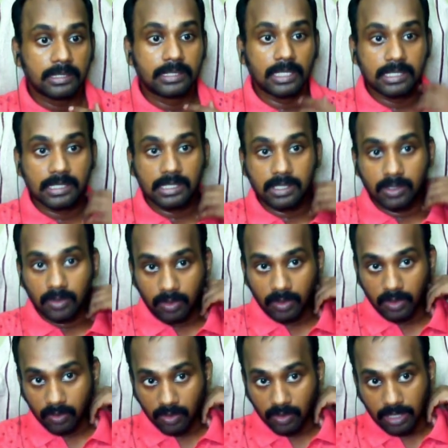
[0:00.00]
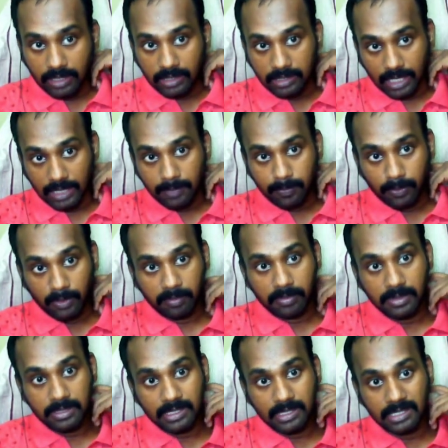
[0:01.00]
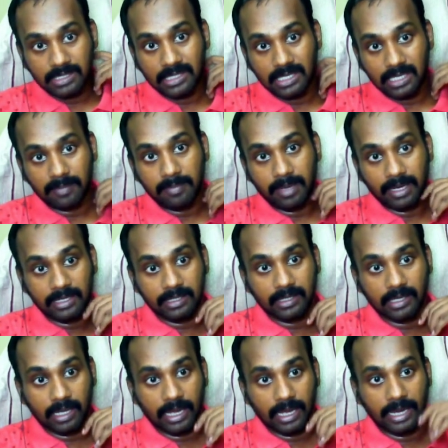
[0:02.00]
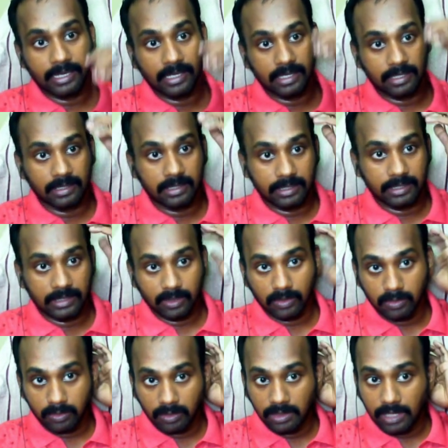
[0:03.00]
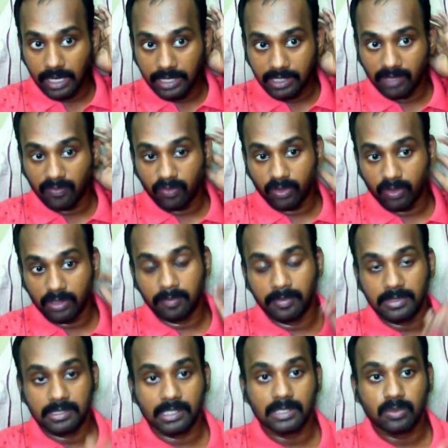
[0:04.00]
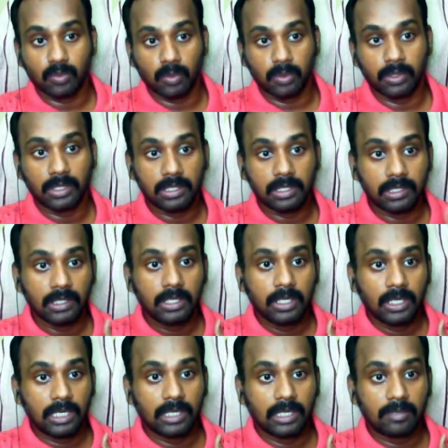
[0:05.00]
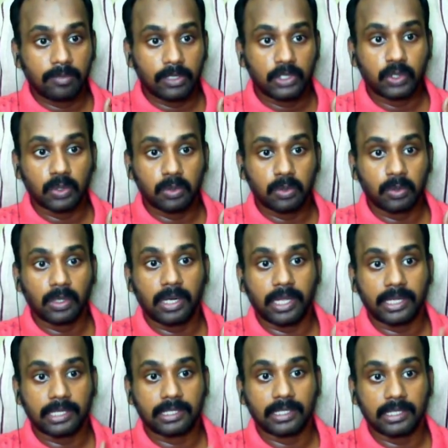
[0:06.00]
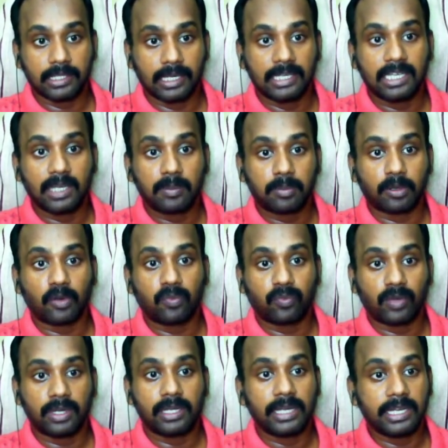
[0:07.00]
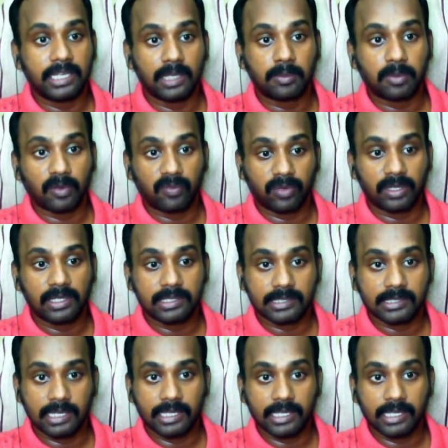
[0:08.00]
Just you can type your business name and in the Google, and if you are the business owner, it will show like edit profile. Edit profile is